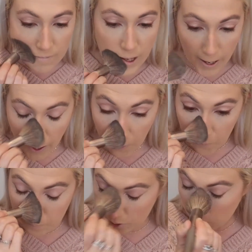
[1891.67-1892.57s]

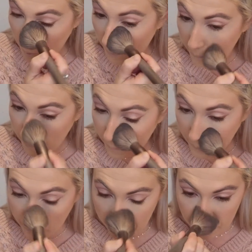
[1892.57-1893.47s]
helps with
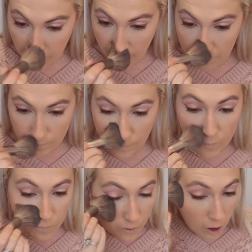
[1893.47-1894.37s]

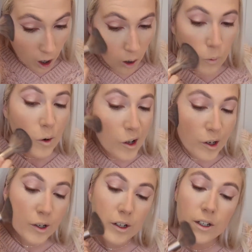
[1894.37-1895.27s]
the whole
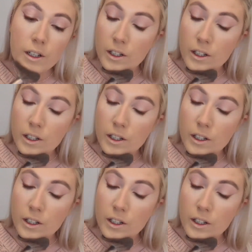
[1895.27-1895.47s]
look